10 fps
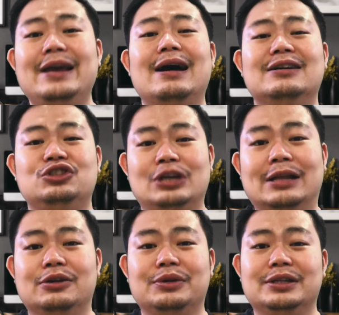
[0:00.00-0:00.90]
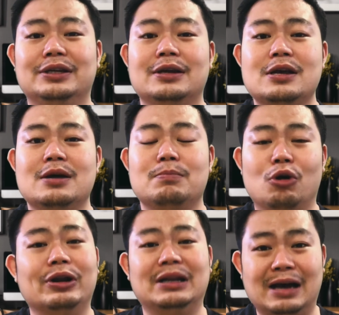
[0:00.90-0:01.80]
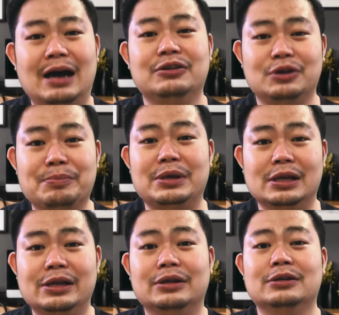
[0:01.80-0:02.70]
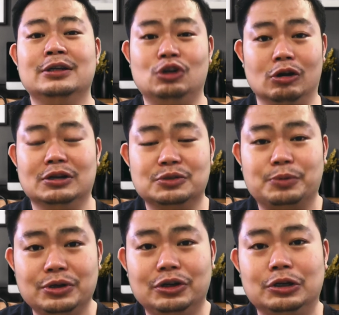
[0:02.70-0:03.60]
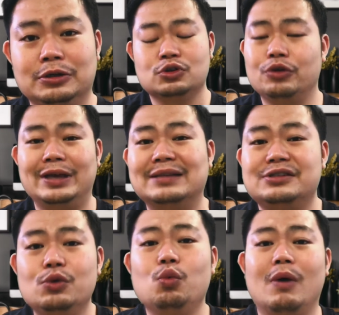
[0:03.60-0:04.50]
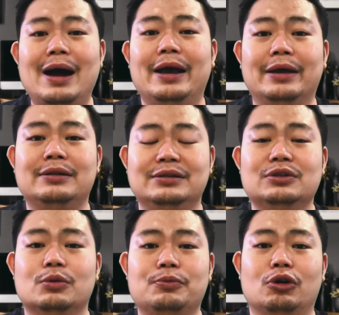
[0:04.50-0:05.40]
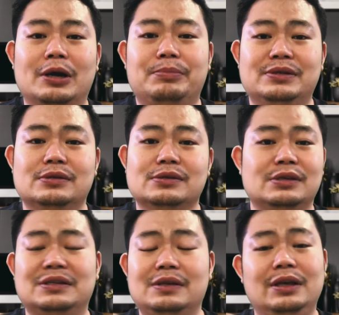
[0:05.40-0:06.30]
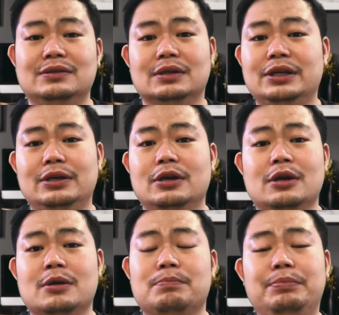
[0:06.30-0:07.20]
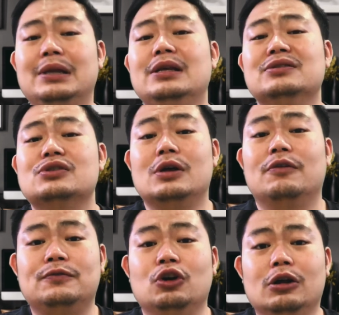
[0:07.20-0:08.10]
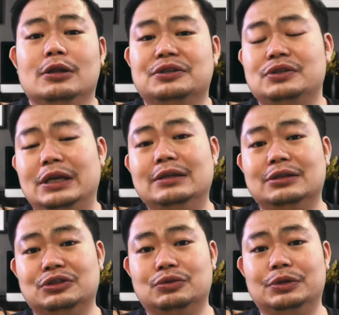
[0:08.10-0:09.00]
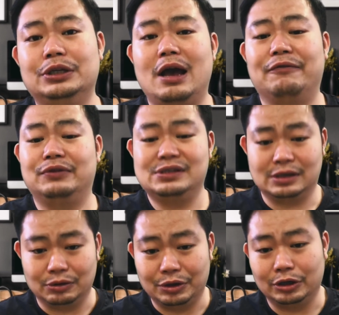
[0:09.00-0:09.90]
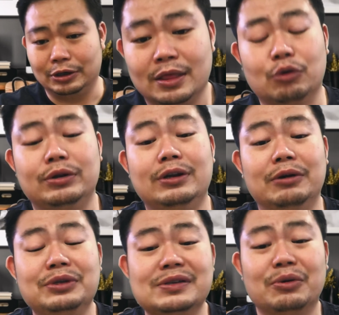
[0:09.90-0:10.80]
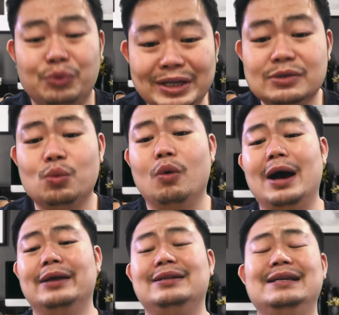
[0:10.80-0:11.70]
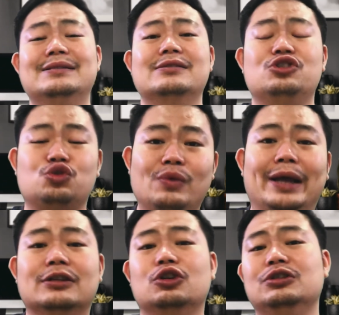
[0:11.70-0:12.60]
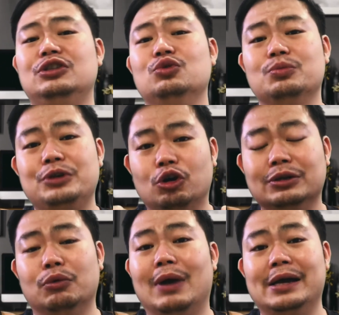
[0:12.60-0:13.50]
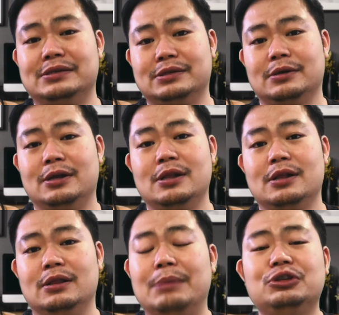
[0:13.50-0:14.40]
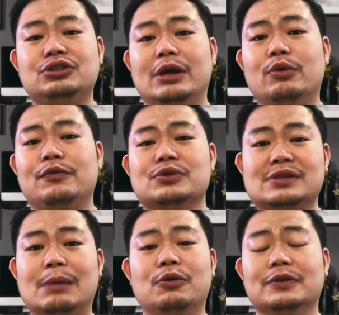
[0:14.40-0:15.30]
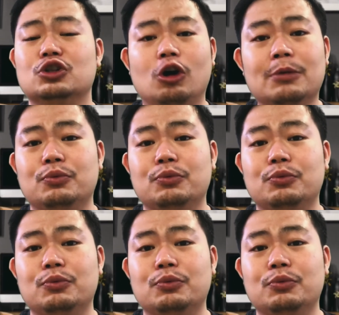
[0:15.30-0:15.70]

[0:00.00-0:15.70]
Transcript: are generating more than $100 million per year. So you can see why digital product business is easily billions of dollars industry every single year. Now, there is a reason why this trend continues to be on the rise. Let me share with you some of the top